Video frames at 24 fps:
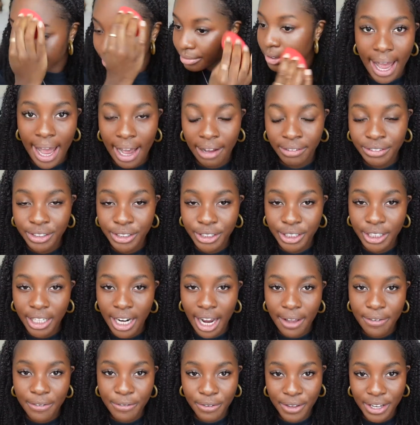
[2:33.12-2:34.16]
After
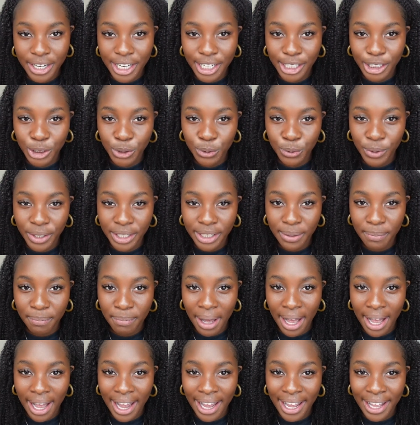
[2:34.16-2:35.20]
I finish with
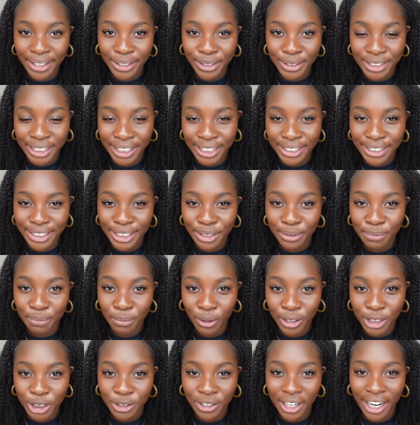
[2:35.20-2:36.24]
my tinted
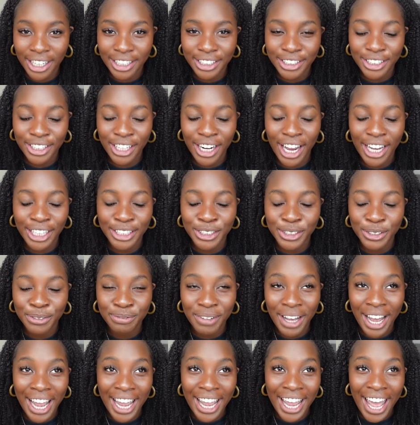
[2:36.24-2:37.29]
moisturizer, I do
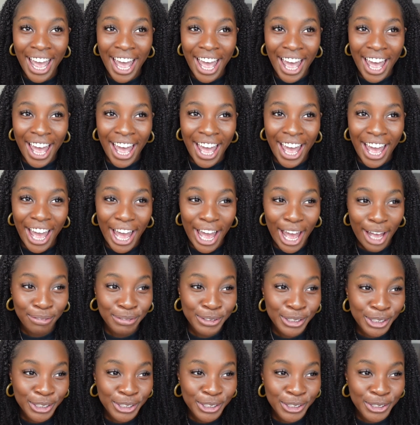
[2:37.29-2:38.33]
my
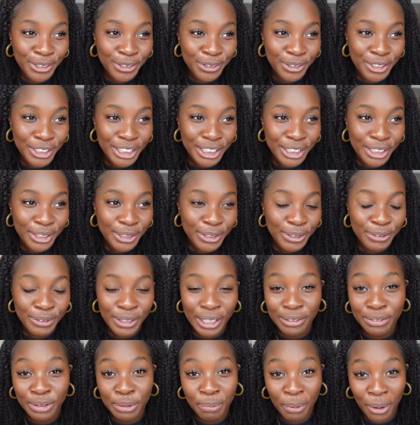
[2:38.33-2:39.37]
absolute
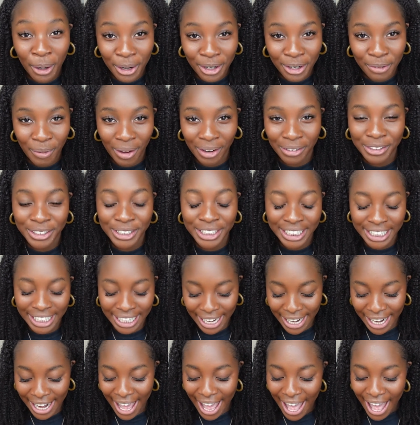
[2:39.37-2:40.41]
favorite part of my
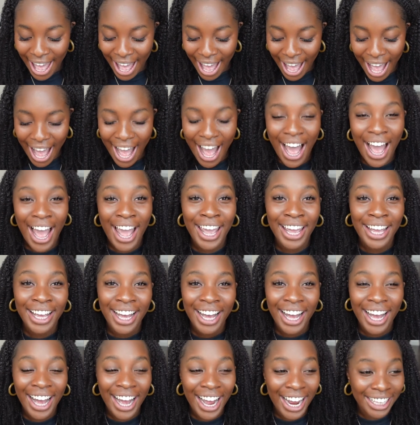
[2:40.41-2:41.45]
routine. I
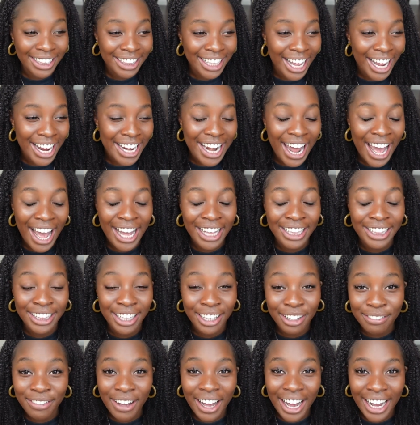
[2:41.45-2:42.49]
highlight. I
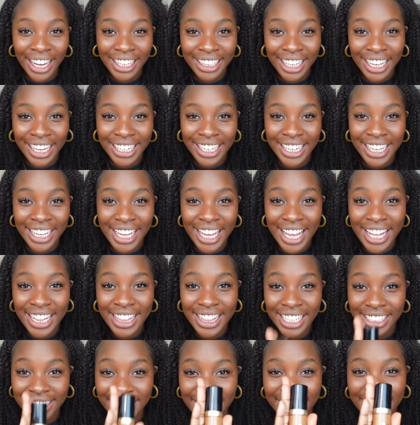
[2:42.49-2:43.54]
love highlighting, and
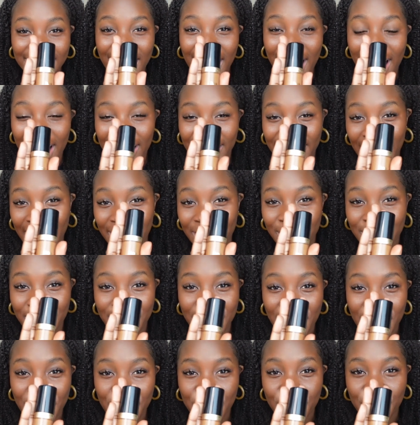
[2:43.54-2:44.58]
this is the highlighter that
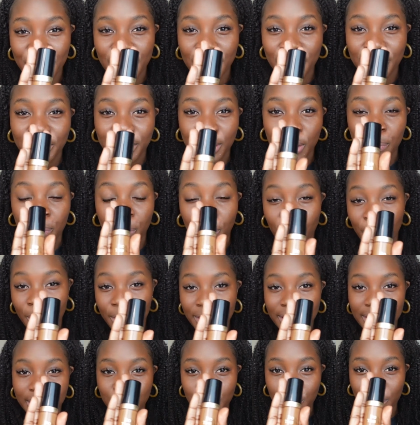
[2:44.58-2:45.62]
I use, the Born
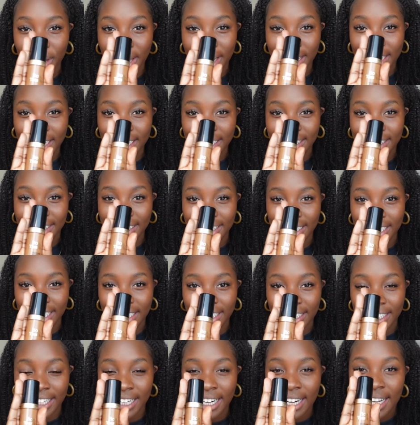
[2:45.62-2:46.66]
This Way
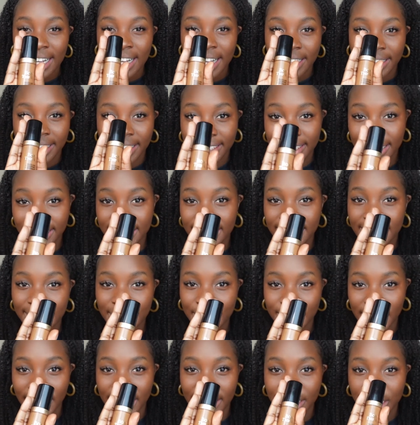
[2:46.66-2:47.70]
concealer. This is in the
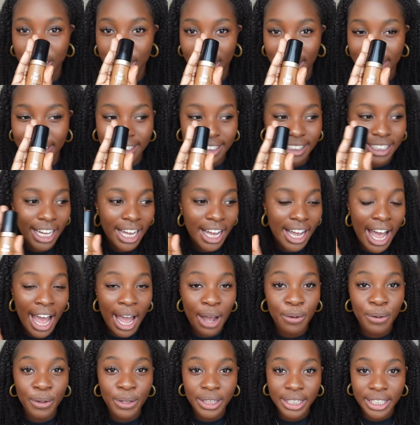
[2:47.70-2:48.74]
shade Chestnut. I
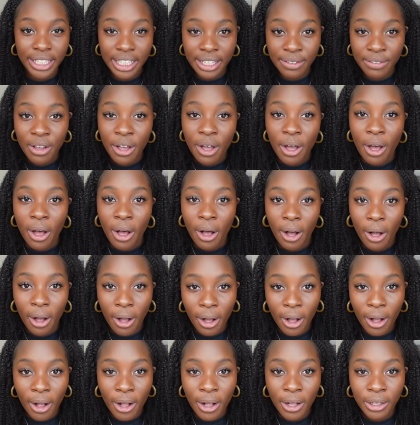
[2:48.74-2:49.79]
will leave
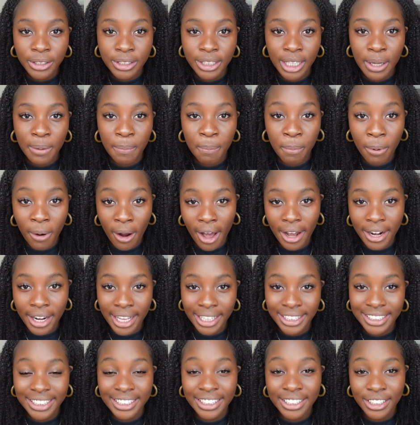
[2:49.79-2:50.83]
all the
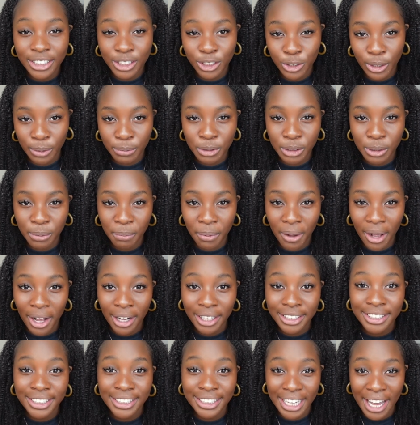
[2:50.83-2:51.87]
products in the description
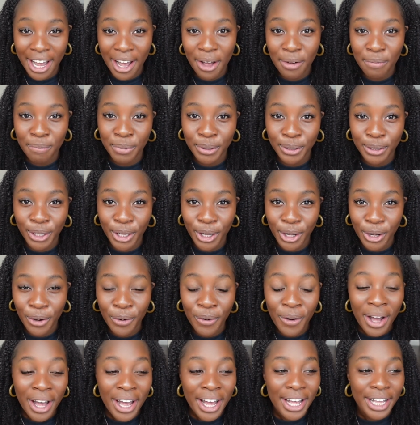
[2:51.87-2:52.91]
box down
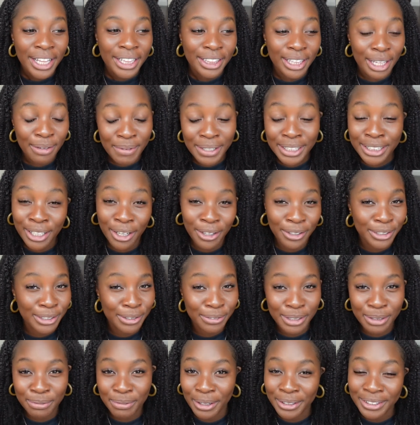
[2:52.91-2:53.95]
below. Let me tell you
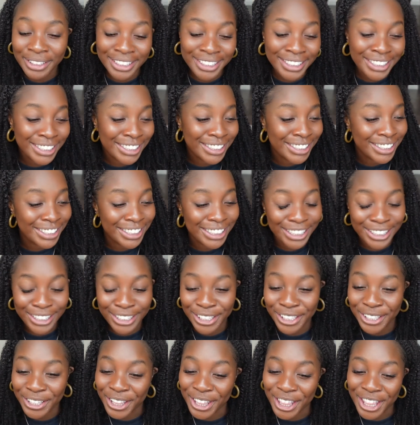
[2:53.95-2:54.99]
something about this
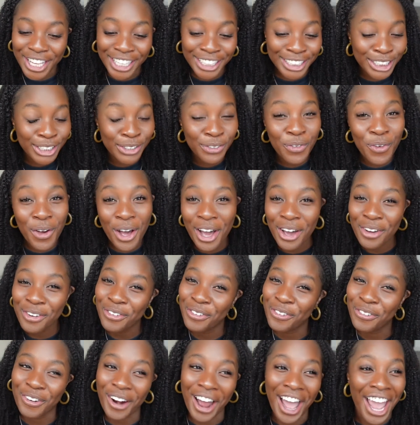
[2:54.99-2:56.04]
concealer. This
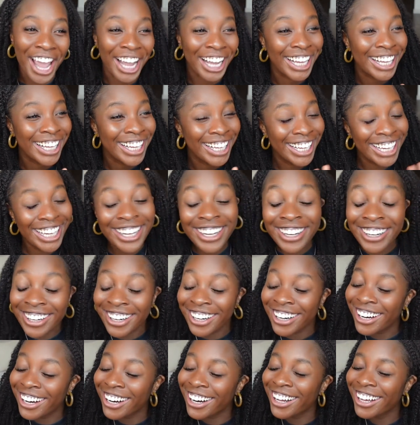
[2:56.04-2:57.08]
one right
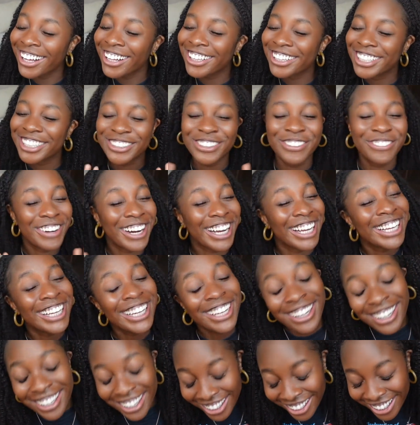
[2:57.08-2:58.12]

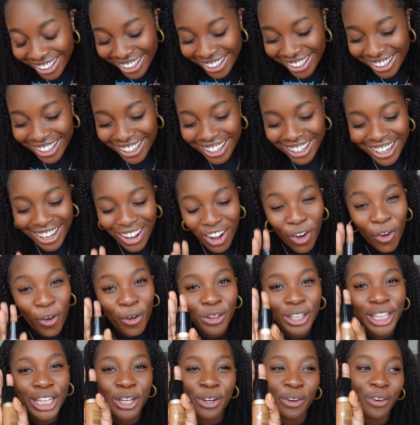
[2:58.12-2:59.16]
here,
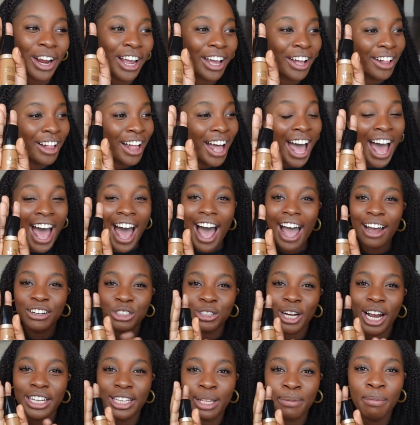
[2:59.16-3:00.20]
holy grail. I've
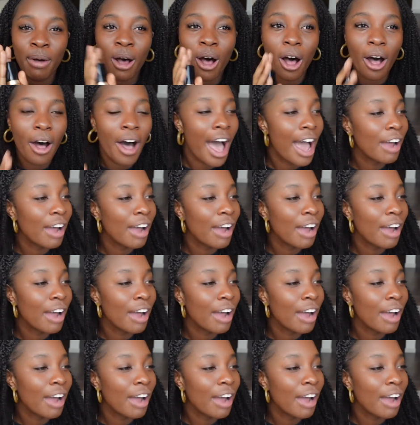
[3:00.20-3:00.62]
tried them all.